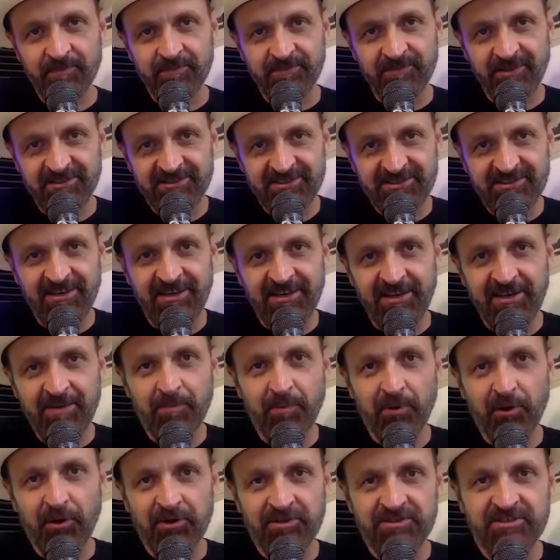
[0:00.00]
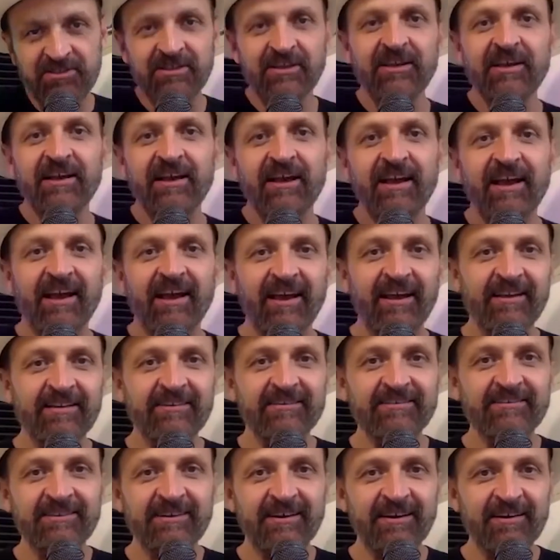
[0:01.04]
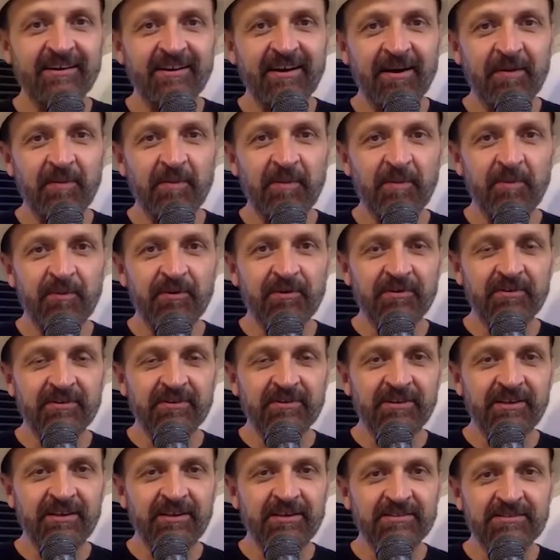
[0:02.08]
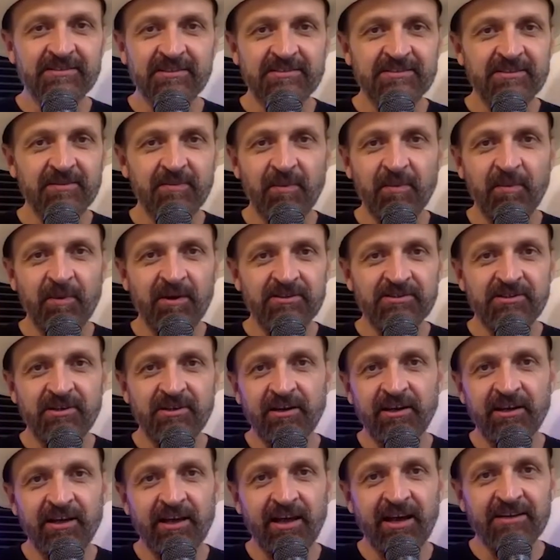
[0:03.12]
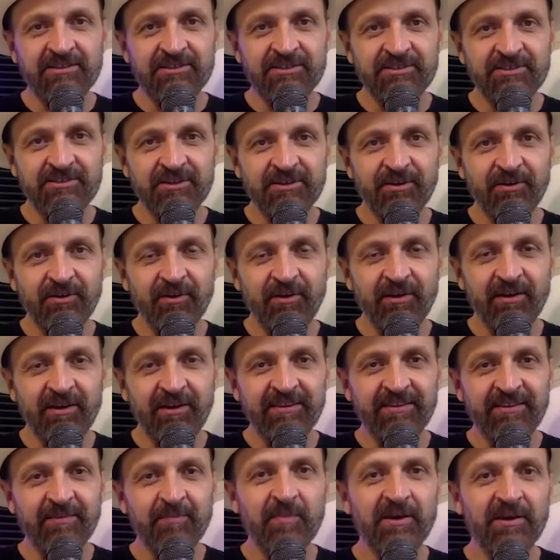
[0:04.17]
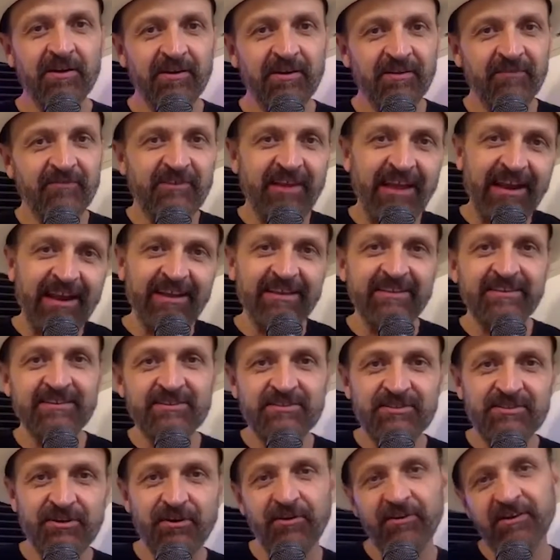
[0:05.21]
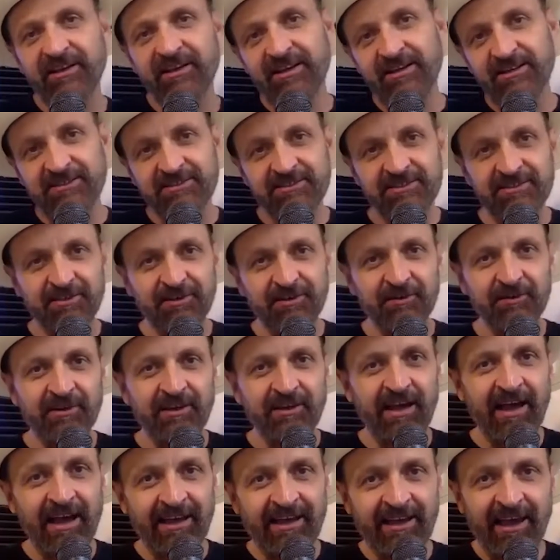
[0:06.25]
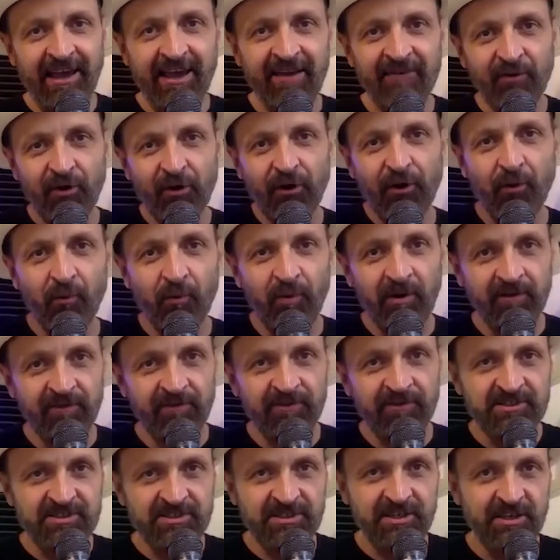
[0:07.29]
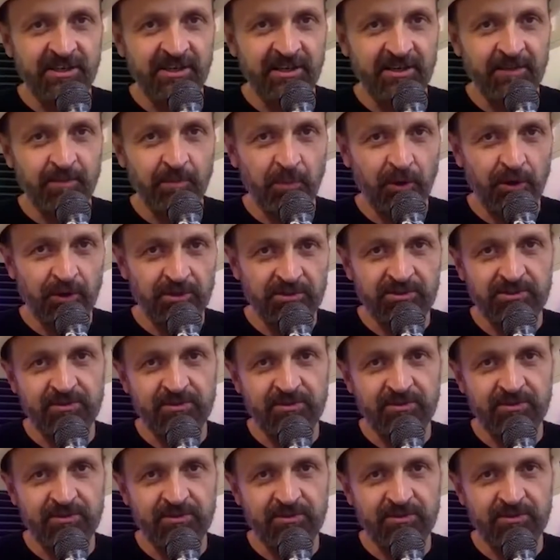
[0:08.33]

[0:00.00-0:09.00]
CD books. And I remember Leah said something about Johnny Cash. And so in the middle of dating this girl and getting to know Leah, I gave her one of the CD books